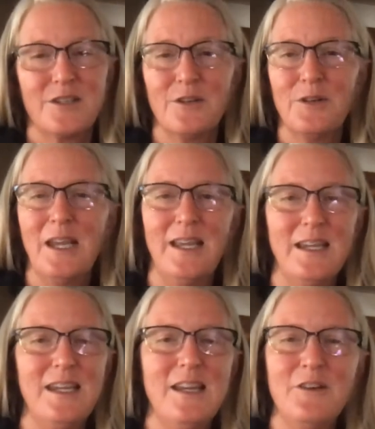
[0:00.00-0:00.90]
So,
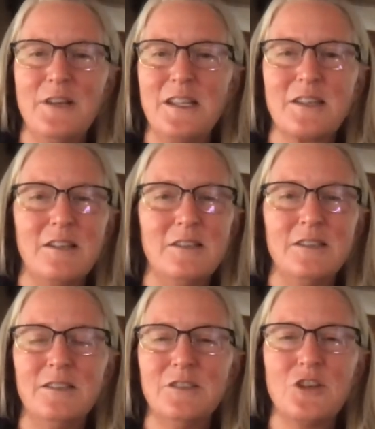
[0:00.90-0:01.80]
you know, it's
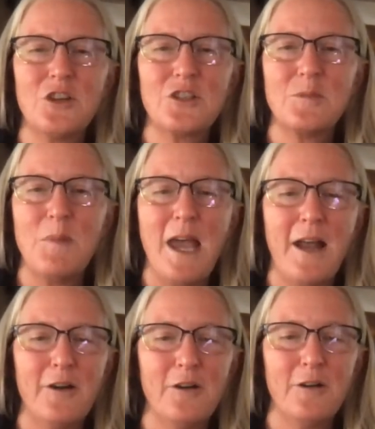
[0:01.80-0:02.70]
all just a
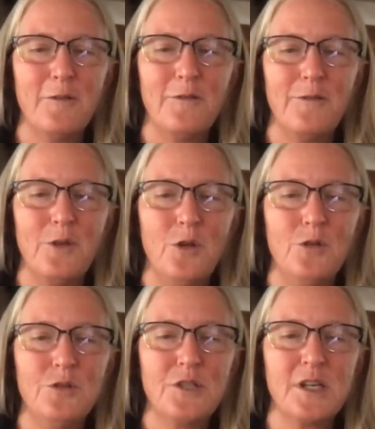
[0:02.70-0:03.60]
matter of
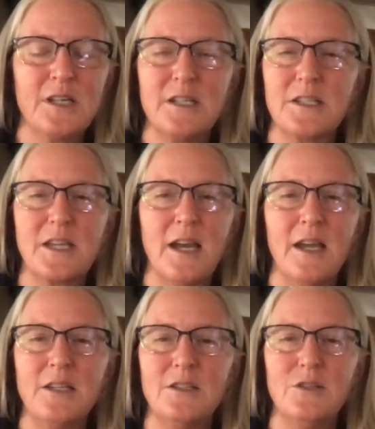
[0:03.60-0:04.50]
who's going to
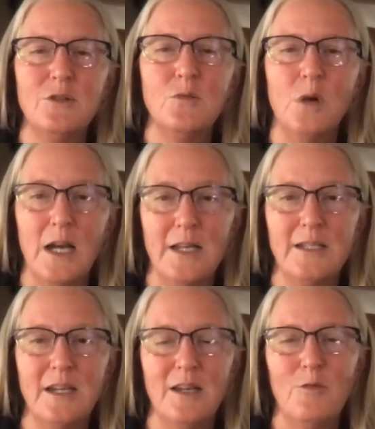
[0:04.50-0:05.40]
decide to do
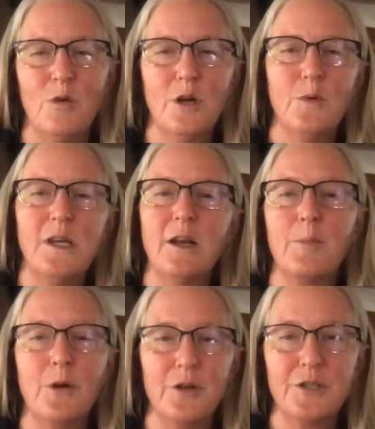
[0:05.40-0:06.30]
what. What are we
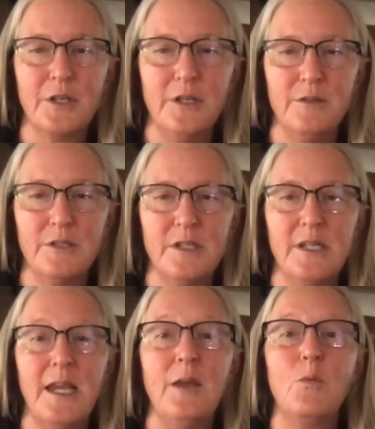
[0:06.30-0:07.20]
going to persecute
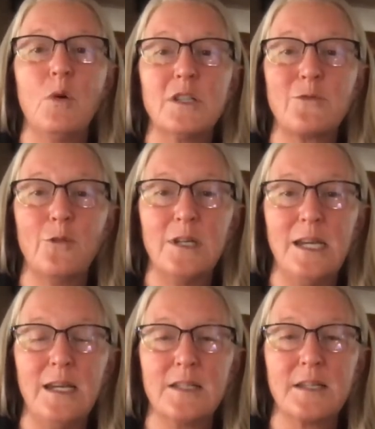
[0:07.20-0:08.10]
today? What's
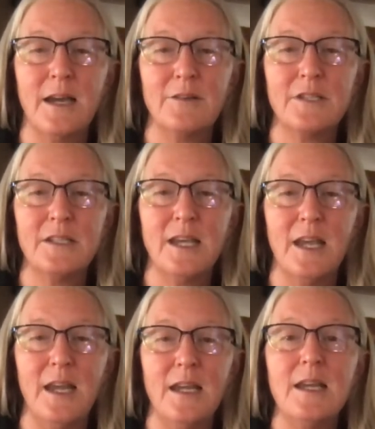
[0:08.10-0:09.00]
freaking us out
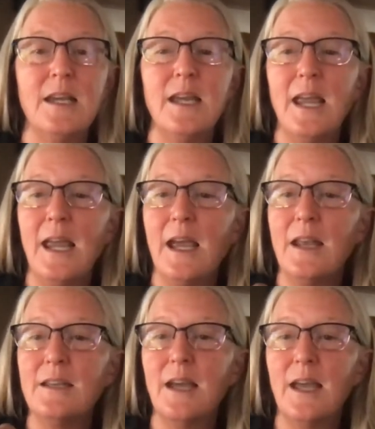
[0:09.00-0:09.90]
today?
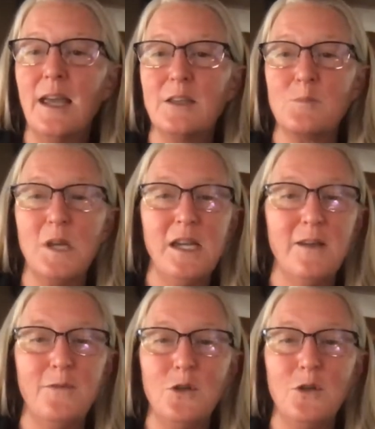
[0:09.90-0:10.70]
And as many of